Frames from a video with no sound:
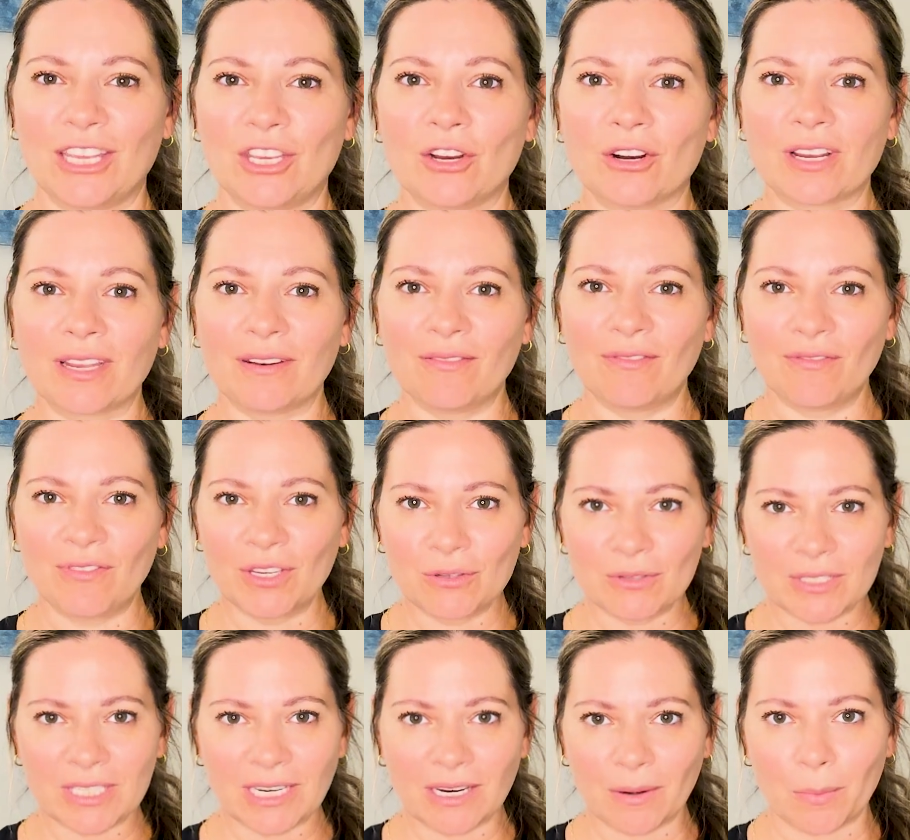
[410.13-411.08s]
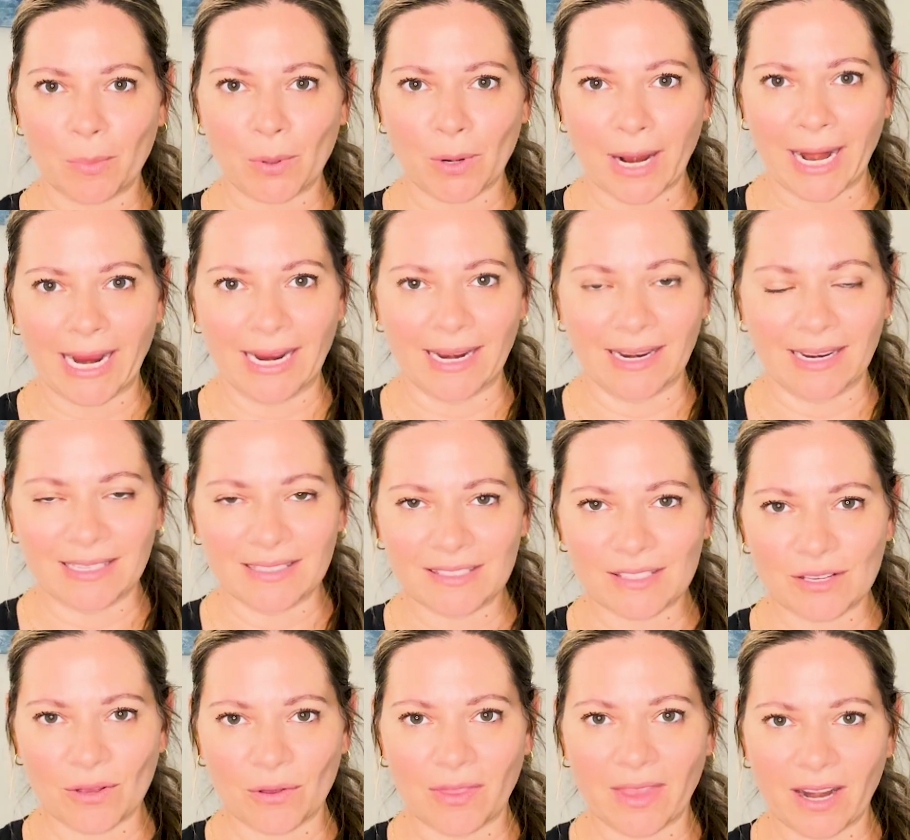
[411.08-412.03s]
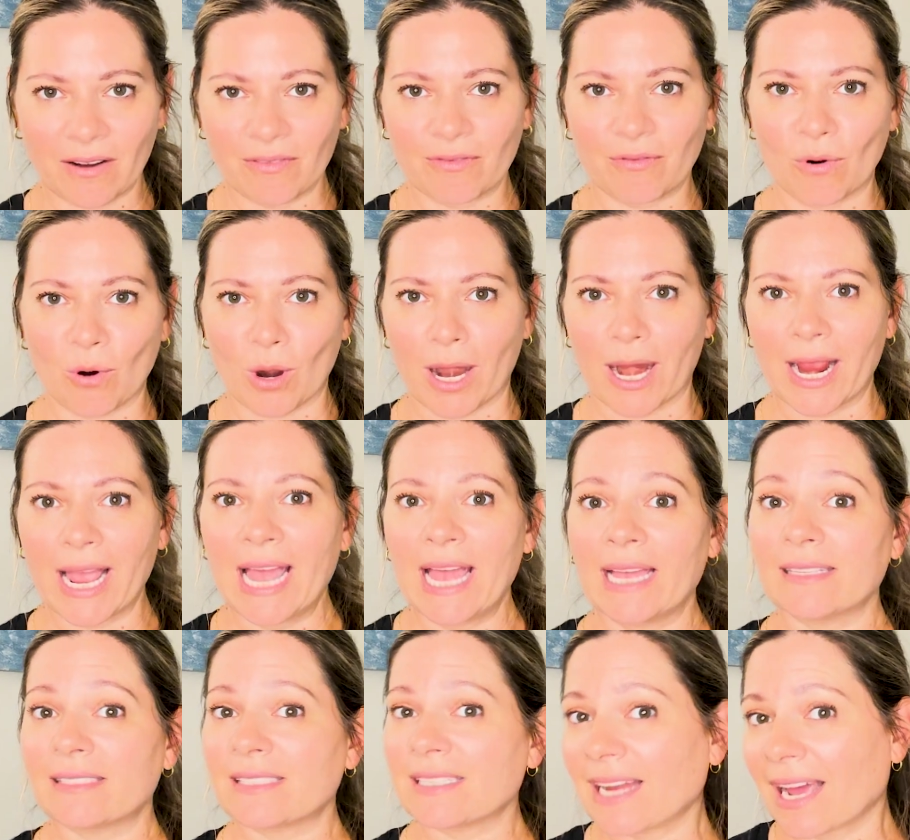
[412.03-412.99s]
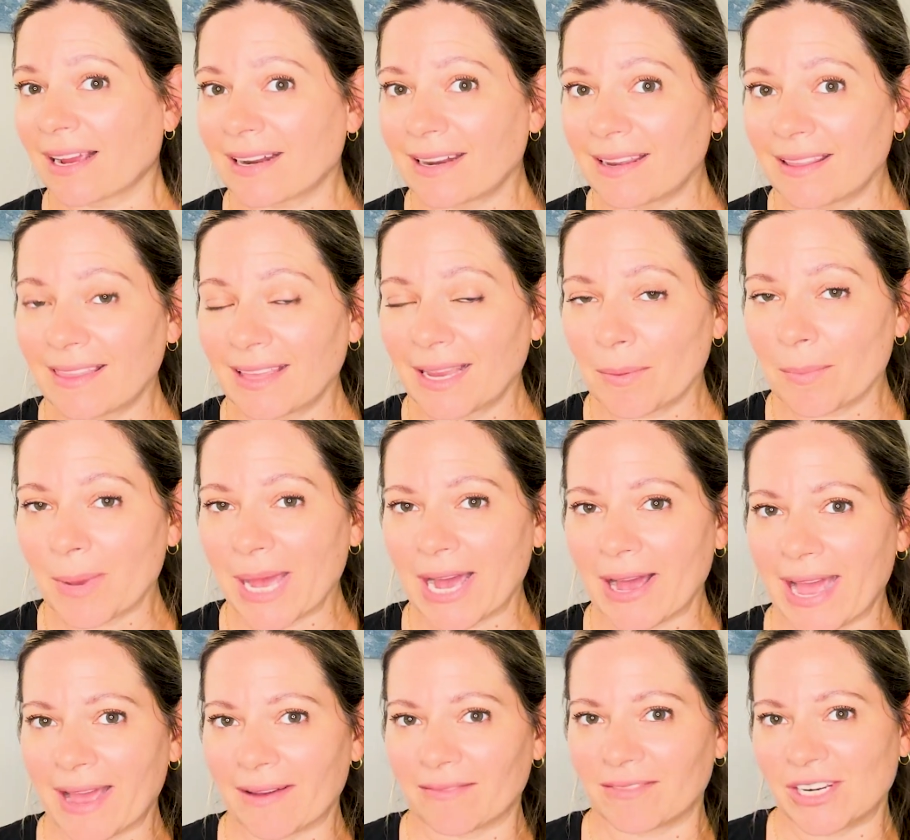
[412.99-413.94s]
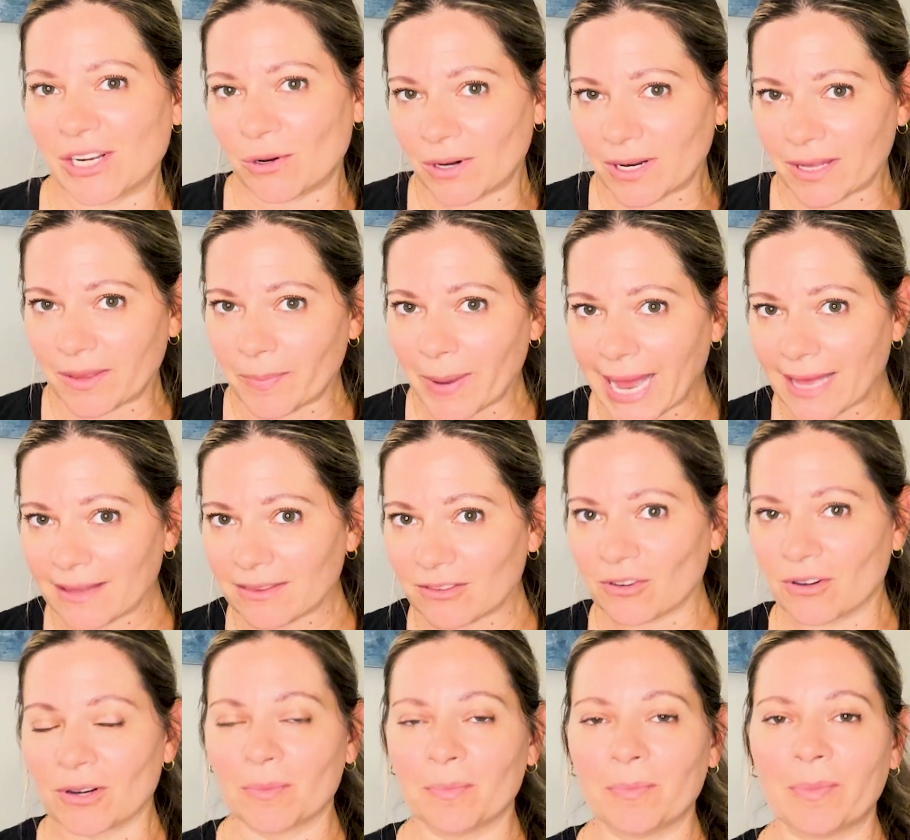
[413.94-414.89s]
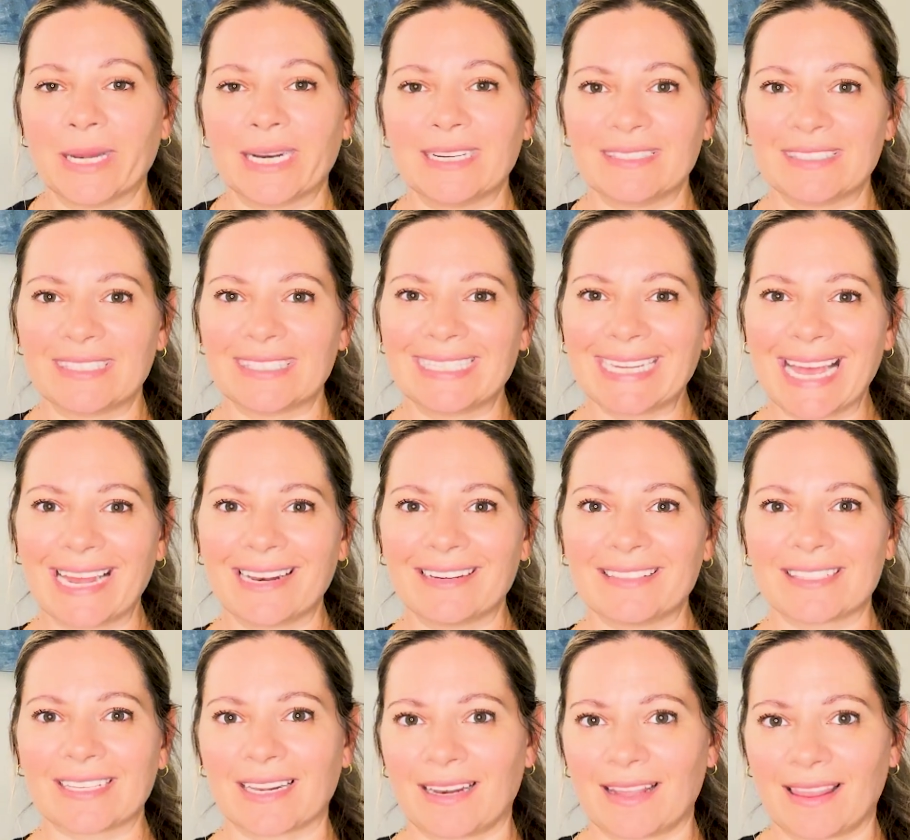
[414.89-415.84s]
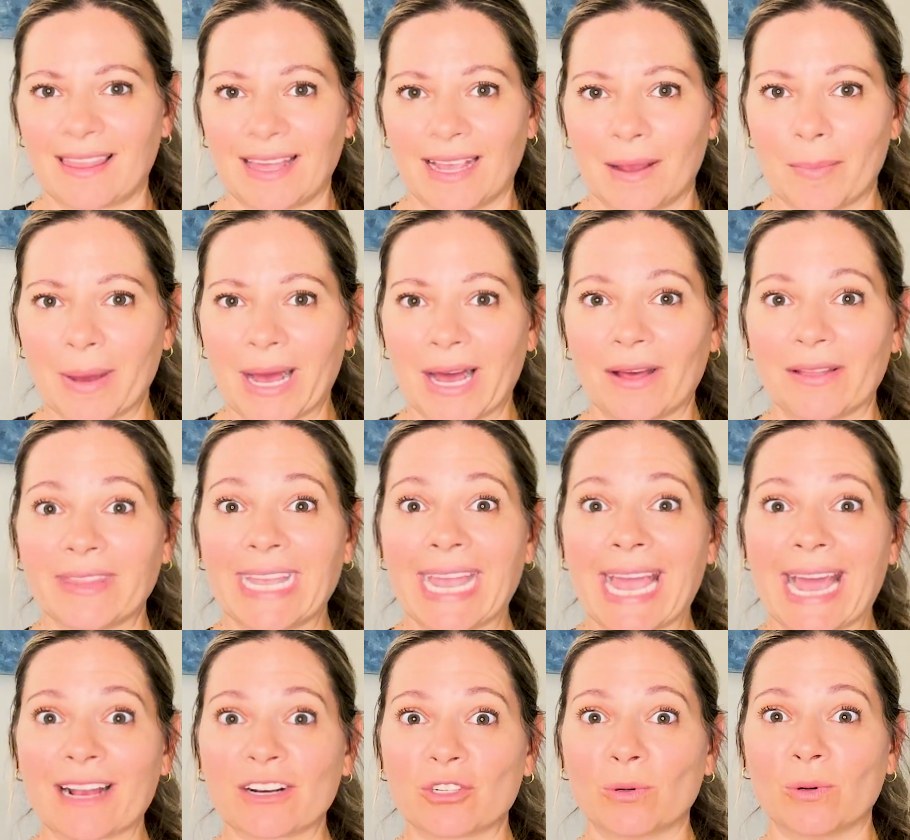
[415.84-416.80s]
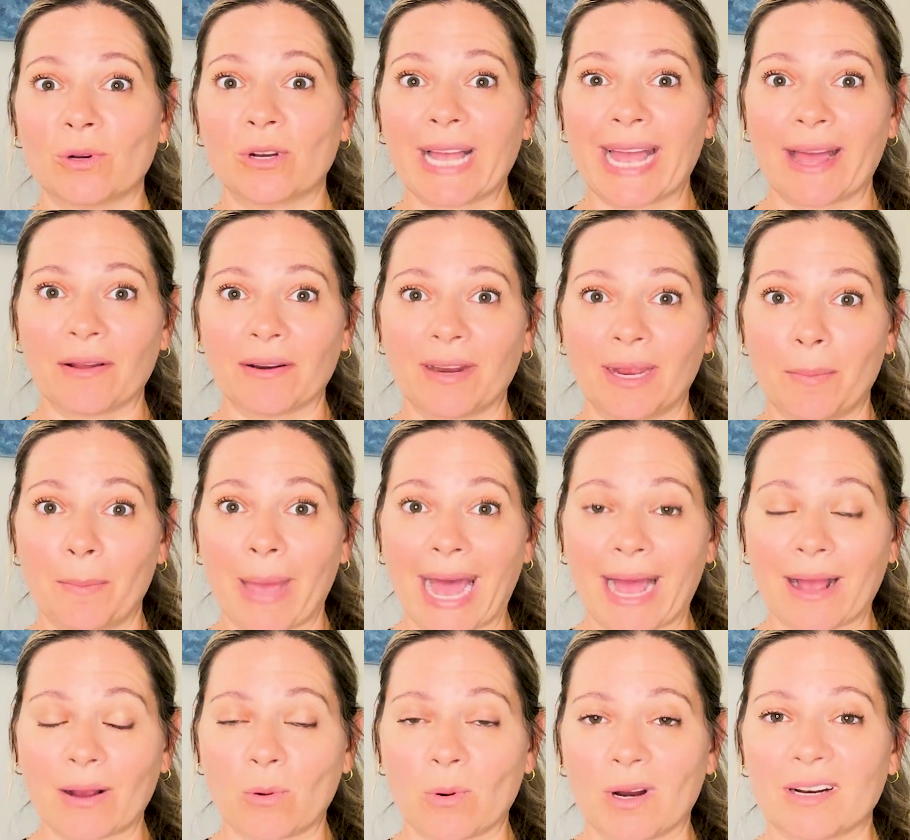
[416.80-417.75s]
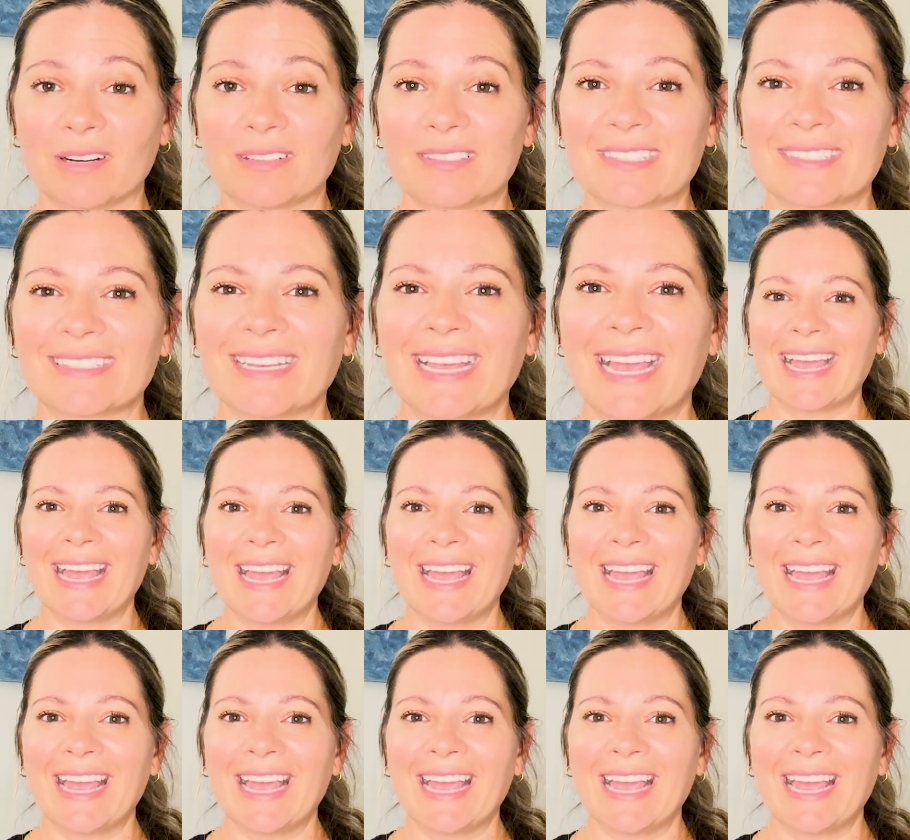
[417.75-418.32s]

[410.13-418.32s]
You're confusing your brain, and so therefore it's not going to think about having to go to the bathroom, but instead it's going to think about the actual counting backwards.